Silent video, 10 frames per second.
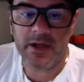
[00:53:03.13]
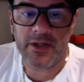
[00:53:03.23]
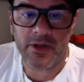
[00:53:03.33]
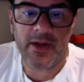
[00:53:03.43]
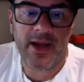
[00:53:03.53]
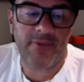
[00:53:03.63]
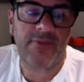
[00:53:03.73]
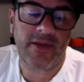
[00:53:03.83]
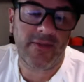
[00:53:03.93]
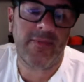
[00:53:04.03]
You're
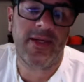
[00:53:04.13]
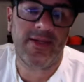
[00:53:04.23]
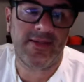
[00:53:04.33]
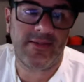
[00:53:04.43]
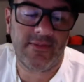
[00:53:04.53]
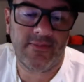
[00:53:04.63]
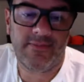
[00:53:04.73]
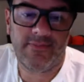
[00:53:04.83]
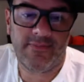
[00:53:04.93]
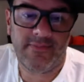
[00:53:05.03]
effing amazing.
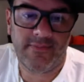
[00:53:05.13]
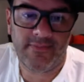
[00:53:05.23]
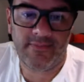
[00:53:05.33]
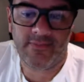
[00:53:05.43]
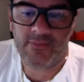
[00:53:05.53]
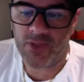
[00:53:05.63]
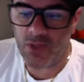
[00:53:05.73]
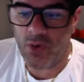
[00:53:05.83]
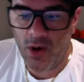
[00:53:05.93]
You